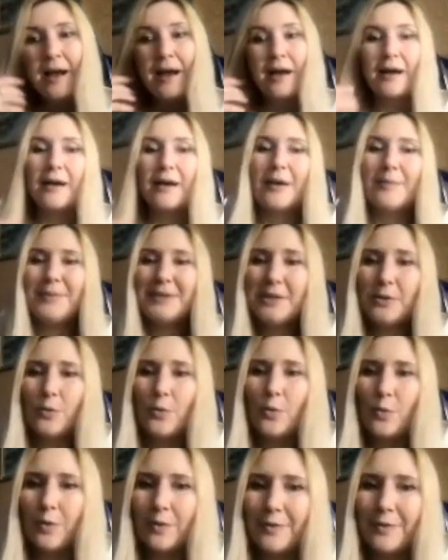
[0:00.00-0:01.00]
But
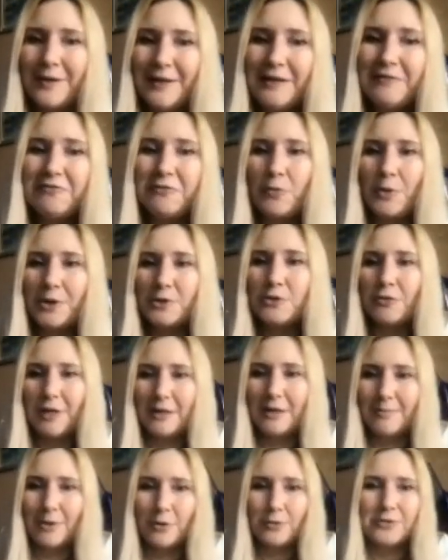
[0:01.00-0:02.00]
if we are
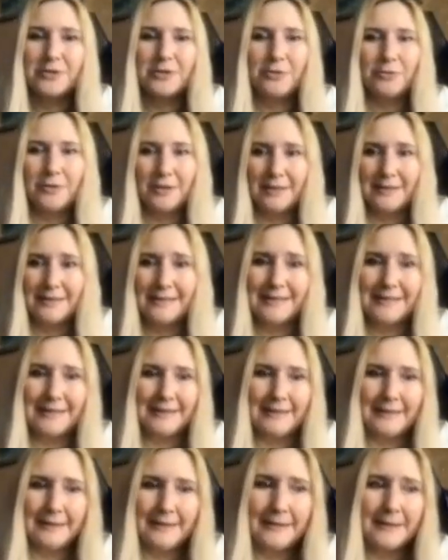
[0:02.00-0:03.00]
talking about
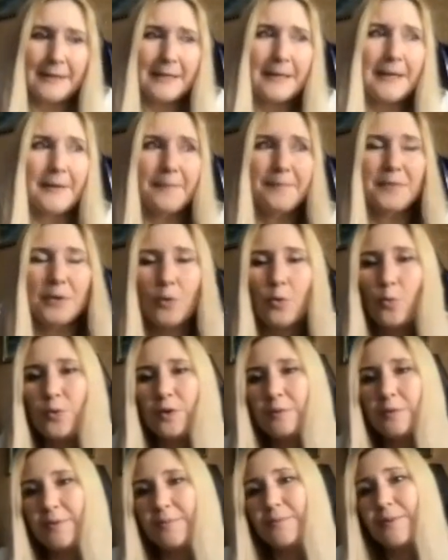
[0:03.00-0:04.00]
students who
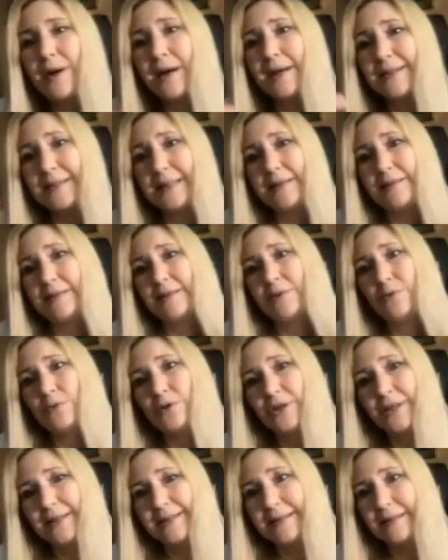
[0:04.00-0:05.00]
will be passing the
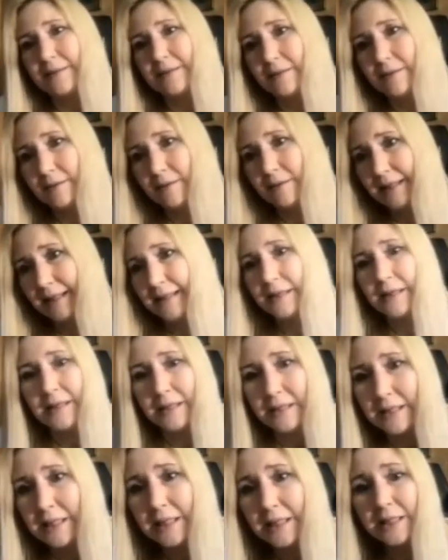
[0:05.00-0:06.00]
ZNO test in a
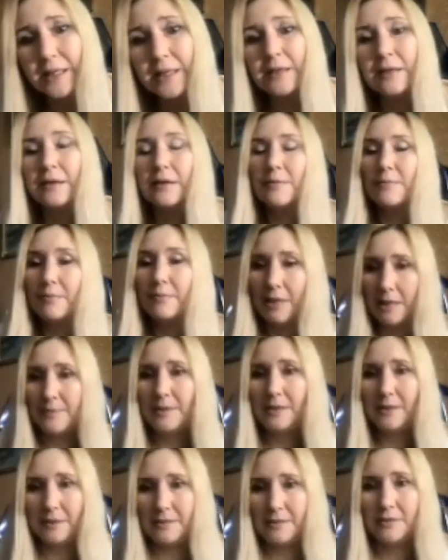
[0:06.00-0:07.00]
year,
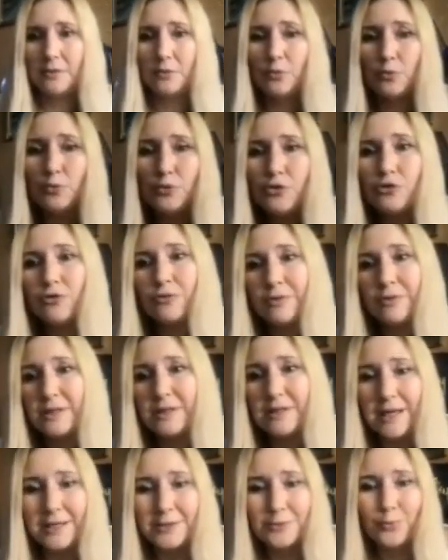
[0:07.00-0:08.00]
maybe it's good to
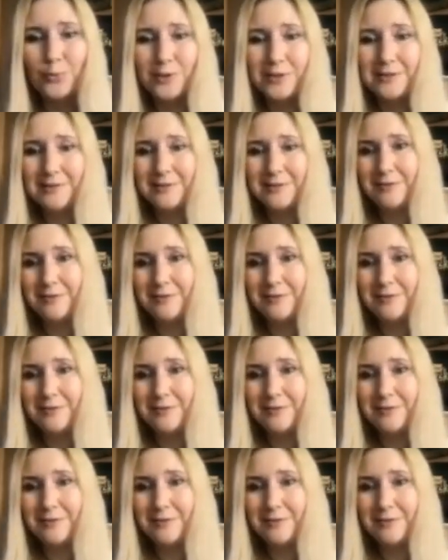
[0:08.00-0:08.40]
start with